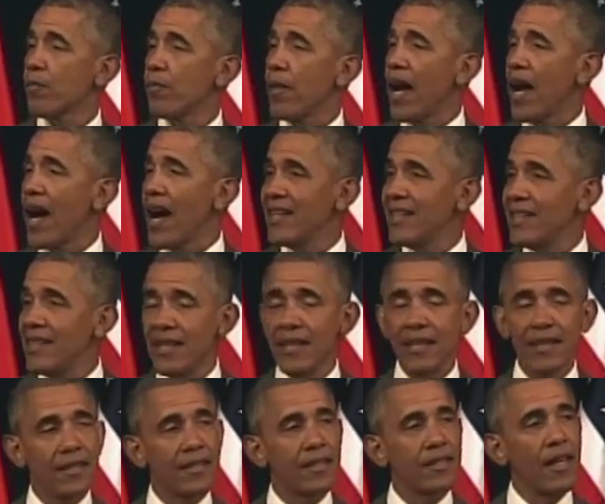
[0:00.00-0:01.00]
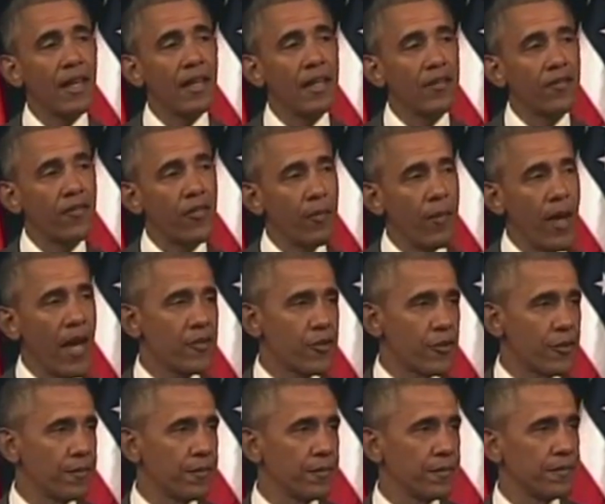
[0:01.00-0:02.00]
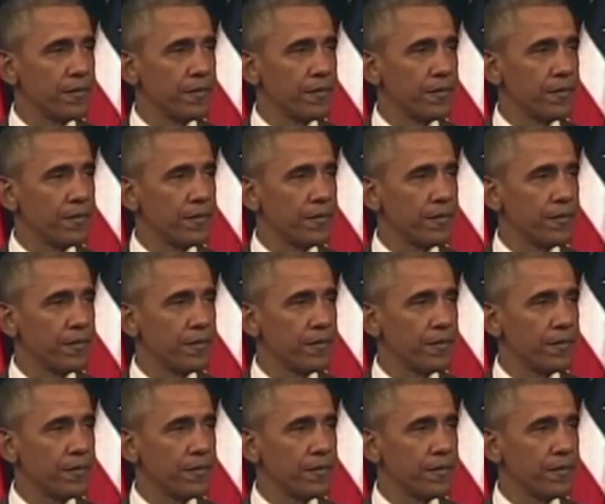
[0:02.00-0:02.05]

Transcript: by ideas and information,